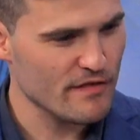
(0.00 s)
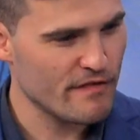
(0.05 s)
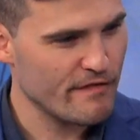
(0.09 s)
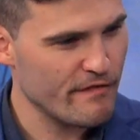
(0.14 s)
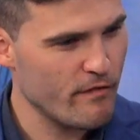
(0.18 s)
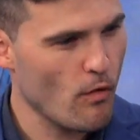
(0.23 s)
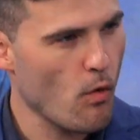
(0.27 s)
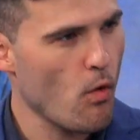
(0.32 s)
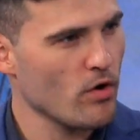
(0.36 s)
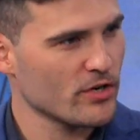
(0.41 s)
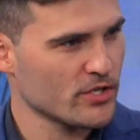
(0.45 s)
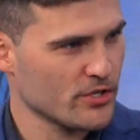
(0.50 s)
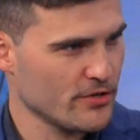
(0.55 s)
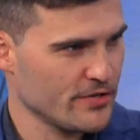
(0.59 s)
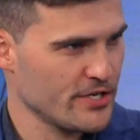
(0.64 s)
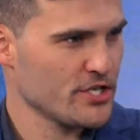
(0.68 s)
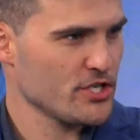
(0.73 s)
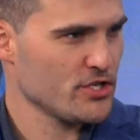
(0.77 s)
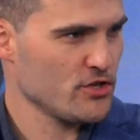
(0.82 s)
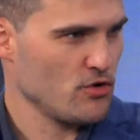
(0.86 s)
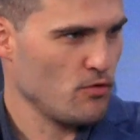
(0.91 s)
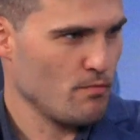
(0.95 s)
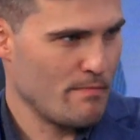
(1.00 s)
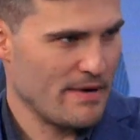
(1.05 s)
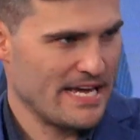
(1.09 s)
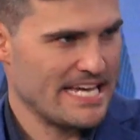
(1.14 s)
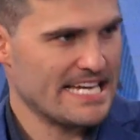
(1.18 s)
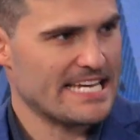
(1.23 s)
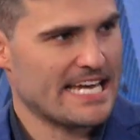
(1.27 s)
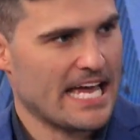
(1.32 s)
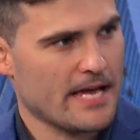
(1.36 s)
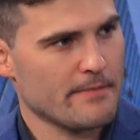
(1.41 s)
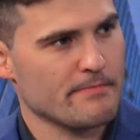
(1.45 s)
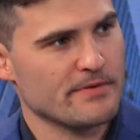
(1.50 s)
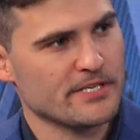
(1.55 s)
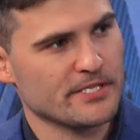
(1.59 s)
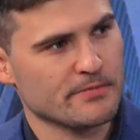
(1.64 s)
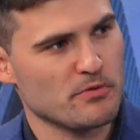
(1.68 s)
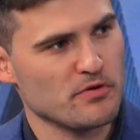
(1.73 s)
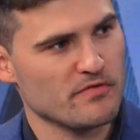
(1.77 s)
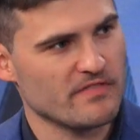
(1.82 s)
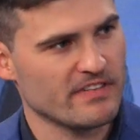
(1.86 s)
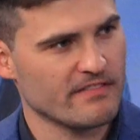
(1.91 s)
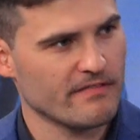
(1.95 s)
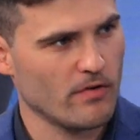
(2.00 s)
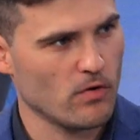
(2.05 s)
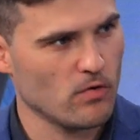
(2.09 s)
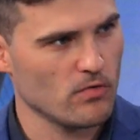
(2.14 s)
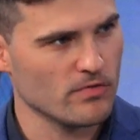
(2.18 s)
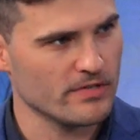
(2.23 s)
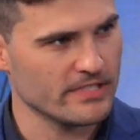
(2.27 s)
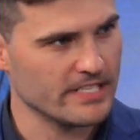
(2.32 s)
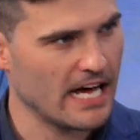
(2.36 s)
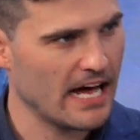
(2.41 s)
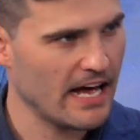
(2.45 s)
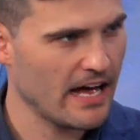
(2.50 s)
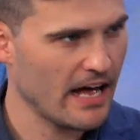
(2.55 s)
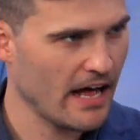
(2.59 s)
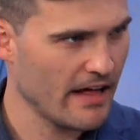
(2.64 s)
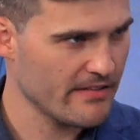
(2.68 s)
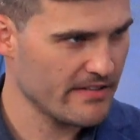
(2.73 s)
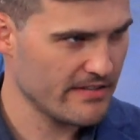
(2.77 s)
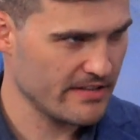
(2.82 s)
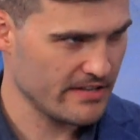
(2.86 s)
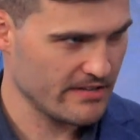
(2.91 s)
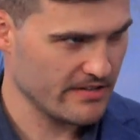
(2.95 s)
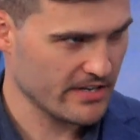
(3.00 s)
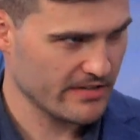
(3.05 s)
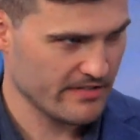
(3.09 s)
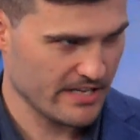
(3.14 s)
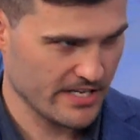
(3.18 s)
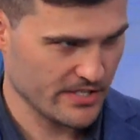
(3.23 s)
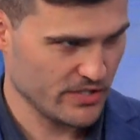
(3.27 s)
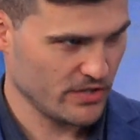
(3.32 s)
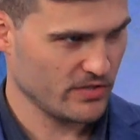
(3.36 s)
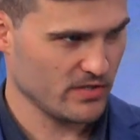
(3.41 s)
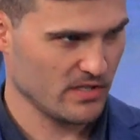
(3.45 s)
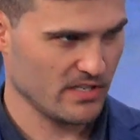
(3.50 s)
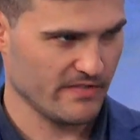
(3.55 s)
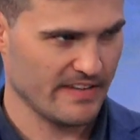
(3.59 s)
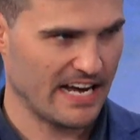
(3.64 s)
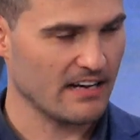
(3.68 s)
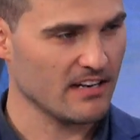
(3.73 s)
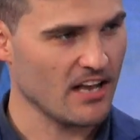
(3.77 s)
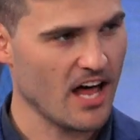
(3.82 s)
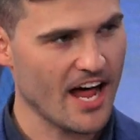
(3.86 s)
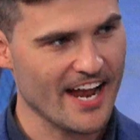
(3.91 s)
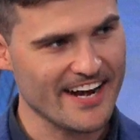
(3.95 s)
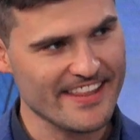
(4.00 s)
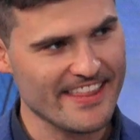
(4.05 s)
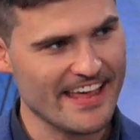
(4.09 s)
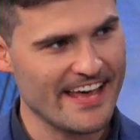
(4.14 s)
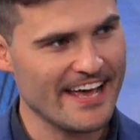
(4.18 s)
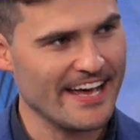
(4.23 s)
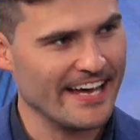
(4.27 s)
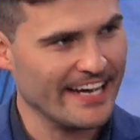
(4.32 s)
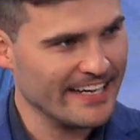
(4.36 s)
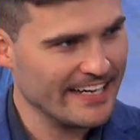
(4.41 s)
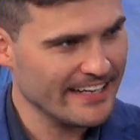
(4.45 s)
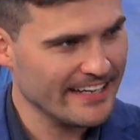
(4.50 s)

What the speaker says: for traditional beekeepers moving forward, other than the things you sort of outlined there?